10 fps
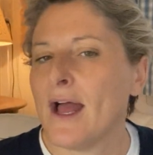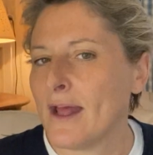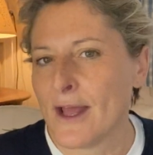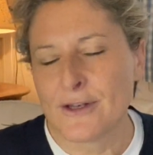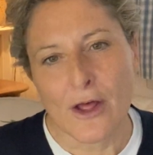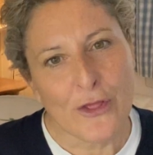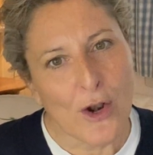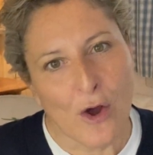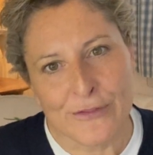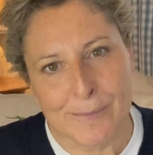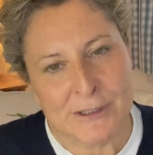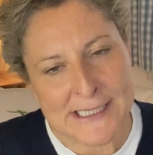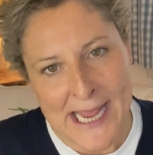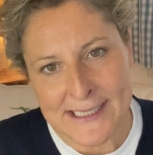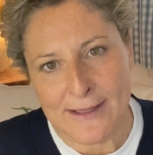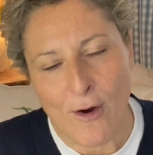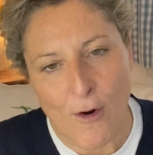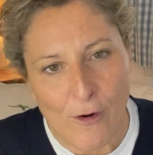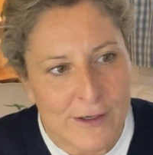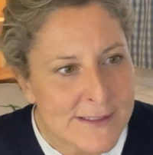Another lot that protect the
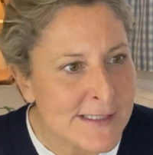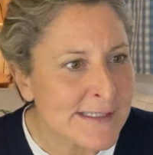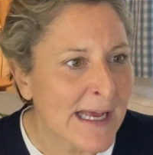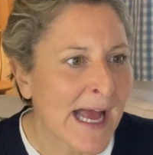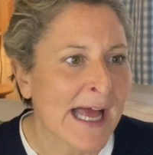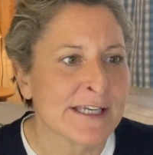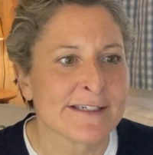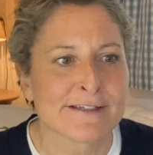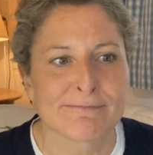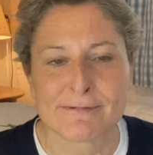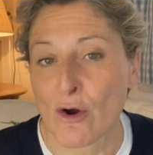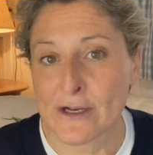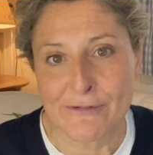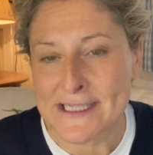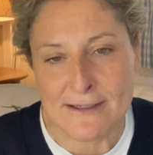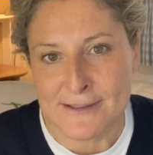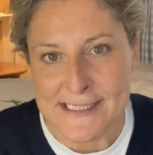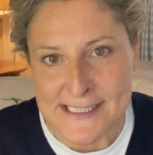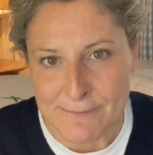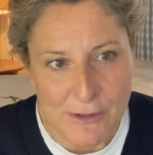heart and cardiovascular
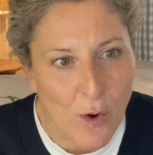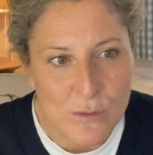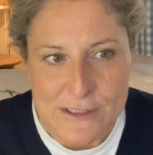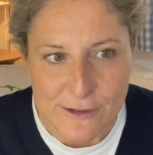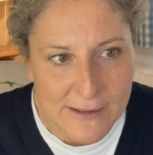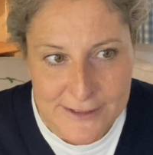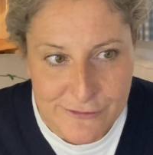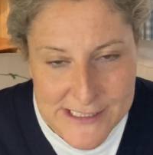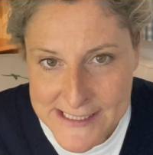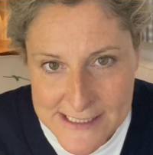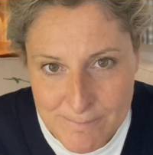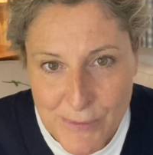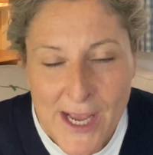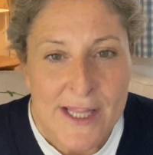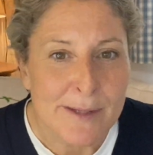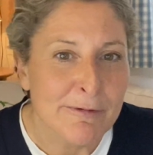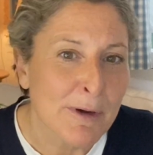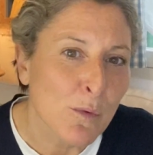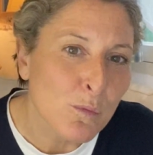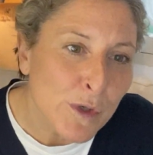system, your whole circulatory system. They
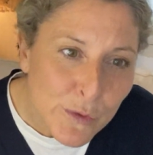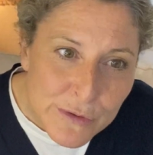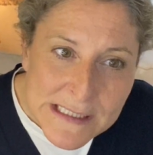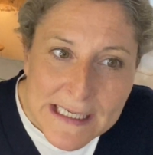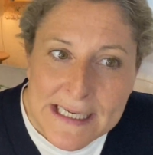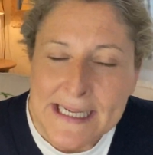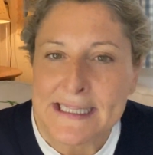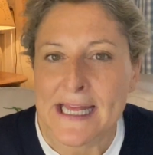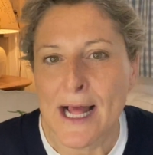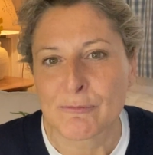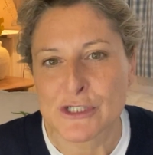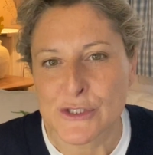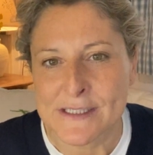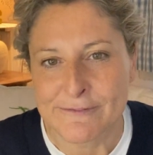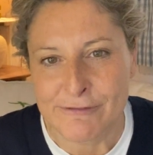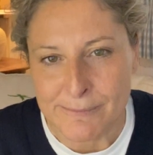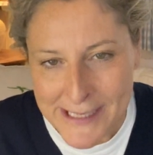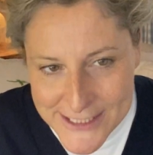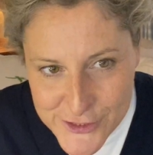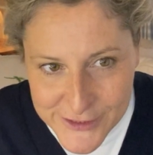promote wound healing. They help reduce
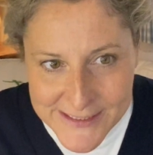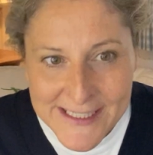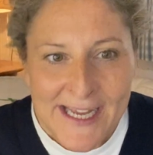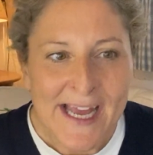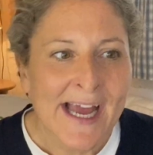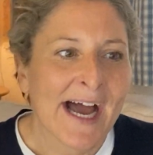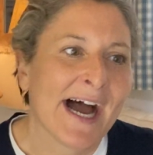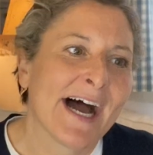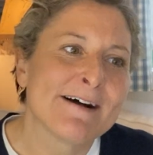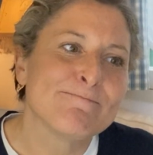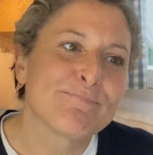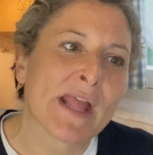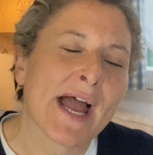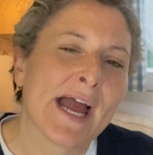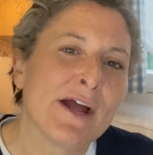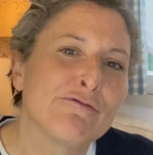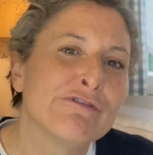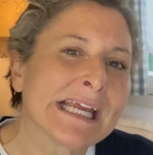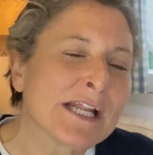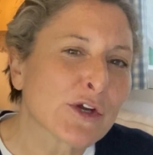inflammation.
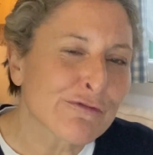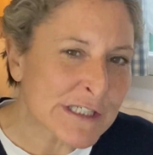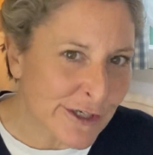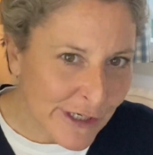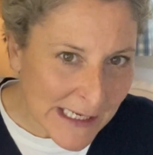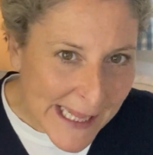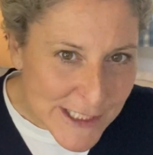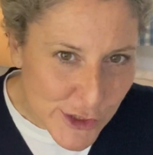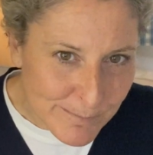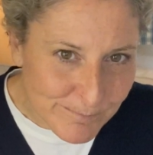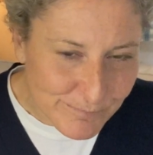Really good for circulation.